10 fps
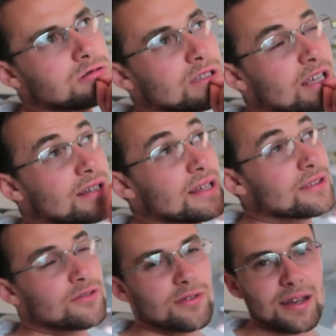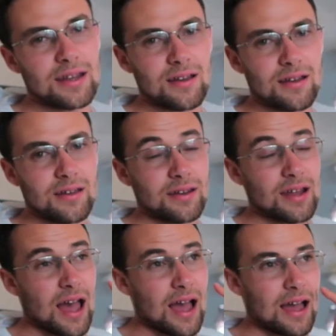Then they do an
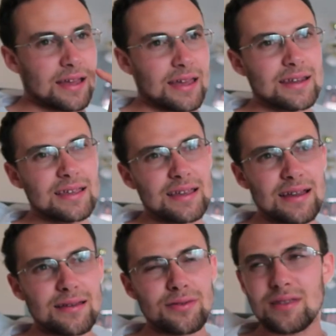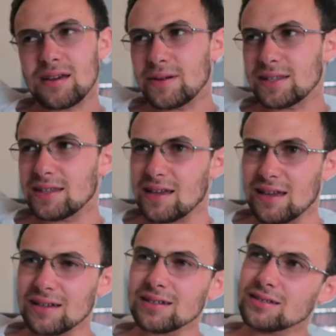eye, an ear exam, I
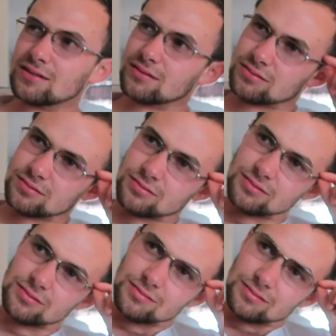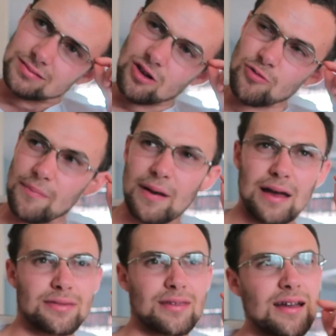think. I
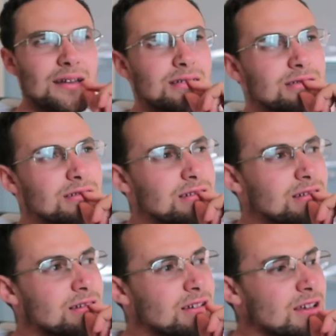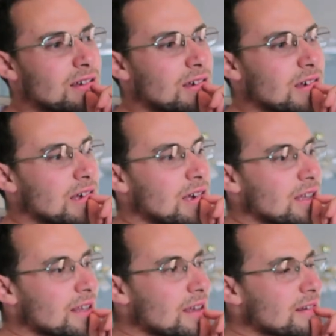passed that.
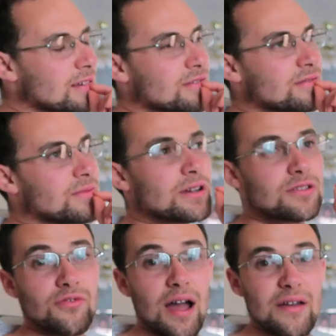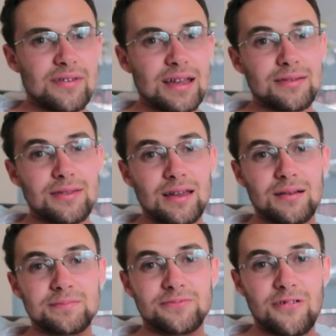Then the real driving
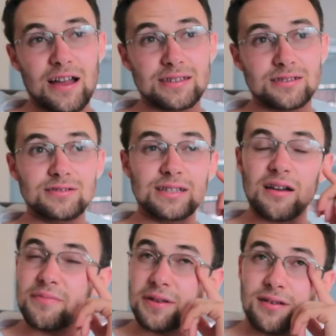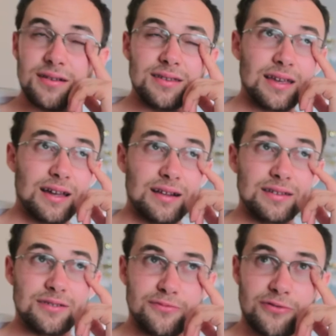exam, practical, that would be another thing. I
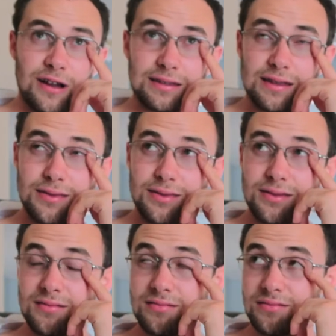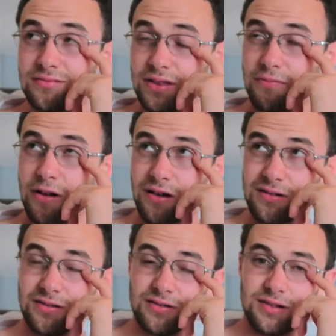need to practice with my
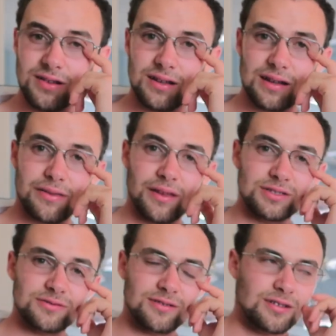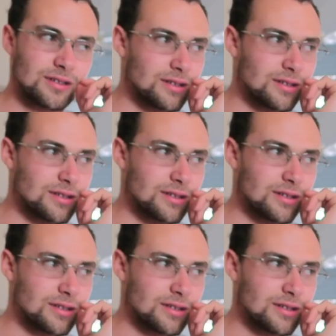uncle, etc.